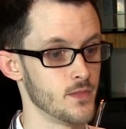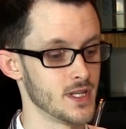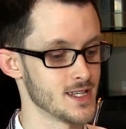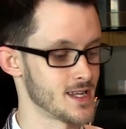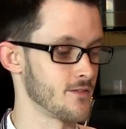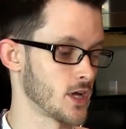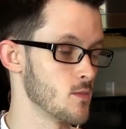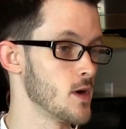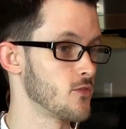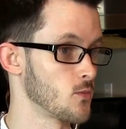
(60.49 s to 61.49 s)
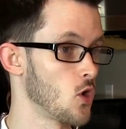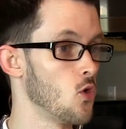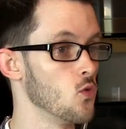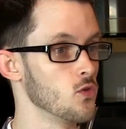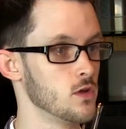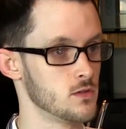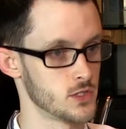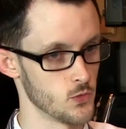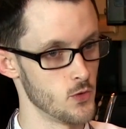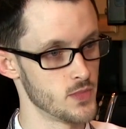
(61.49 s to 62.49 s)
it doesn't have to come up from cold
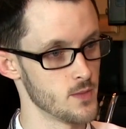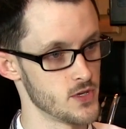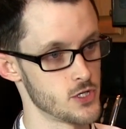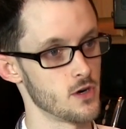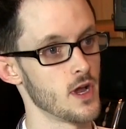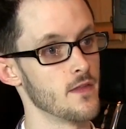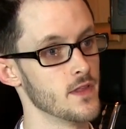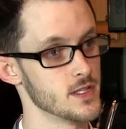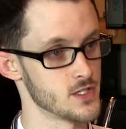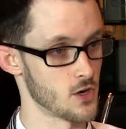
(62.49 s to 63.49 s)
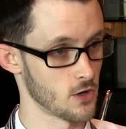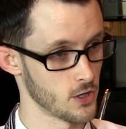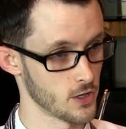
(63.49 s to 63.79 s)
to room temperature and then start